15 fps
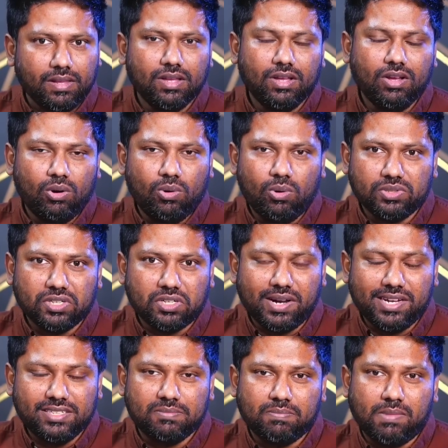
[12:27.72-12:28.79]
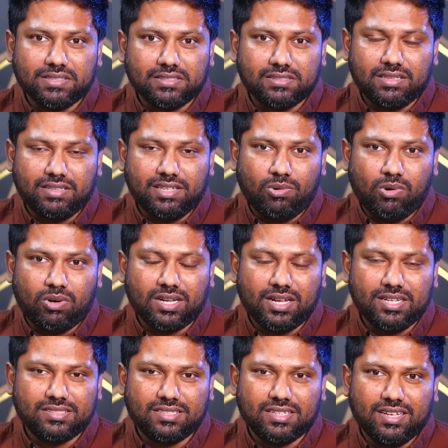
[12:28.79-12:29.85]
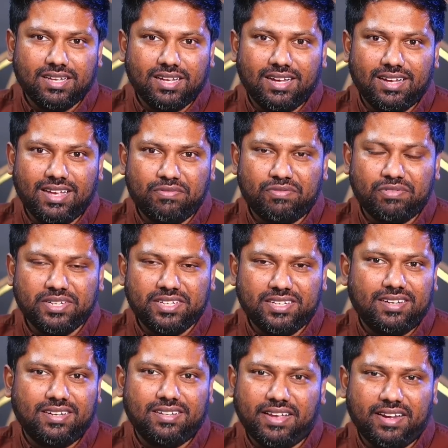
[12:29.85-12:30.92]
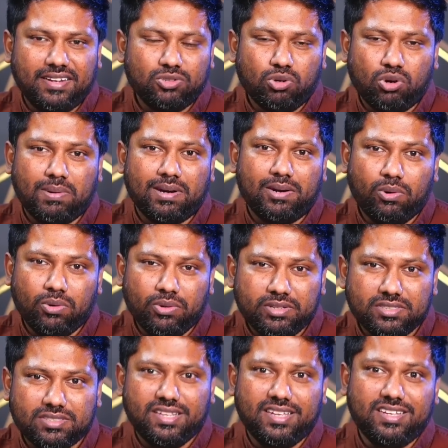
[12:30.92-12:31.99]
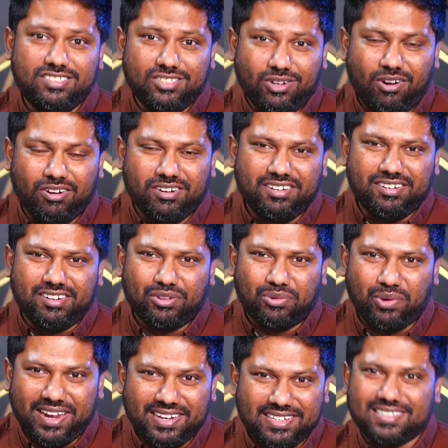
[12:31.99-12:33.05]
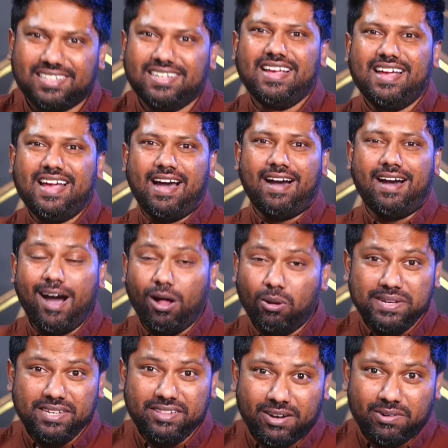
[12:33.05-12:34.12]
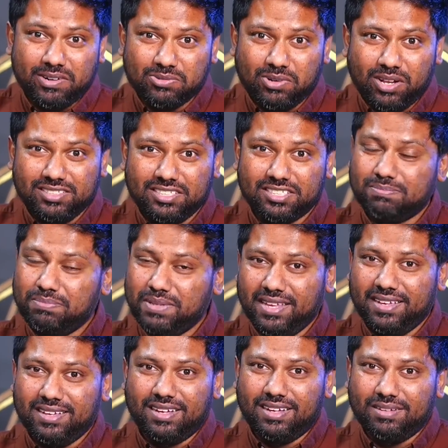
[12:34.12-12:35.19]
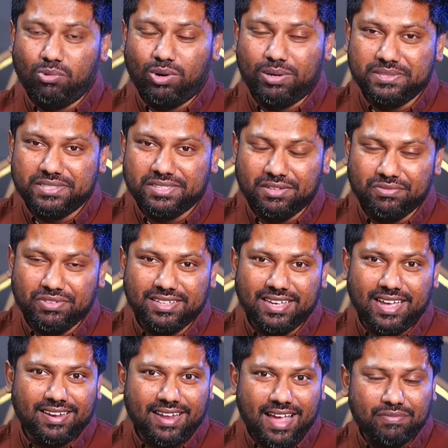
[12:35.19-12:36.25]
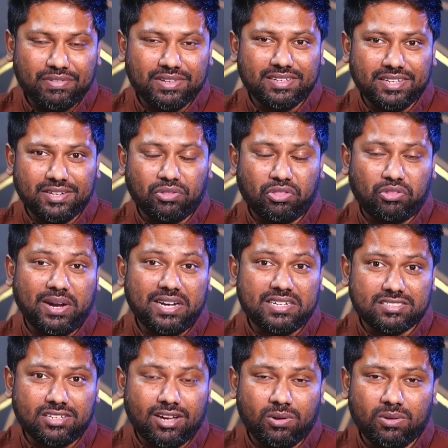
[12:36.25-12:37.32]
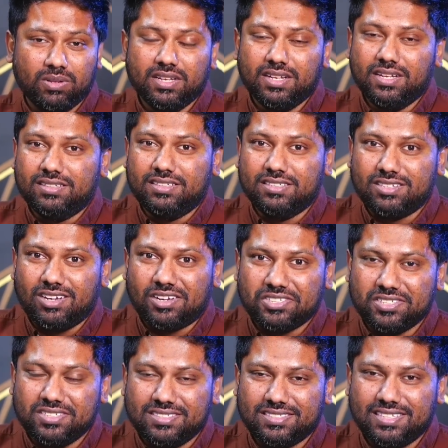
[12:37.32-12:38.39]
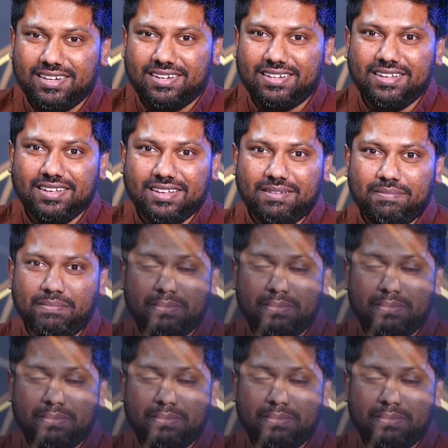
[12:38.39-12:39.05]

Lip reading: All the crazy months that they organize every year, they can talk about all those things on Threads. I'll be there as well, just being observing and having Thread style discussions, and maybe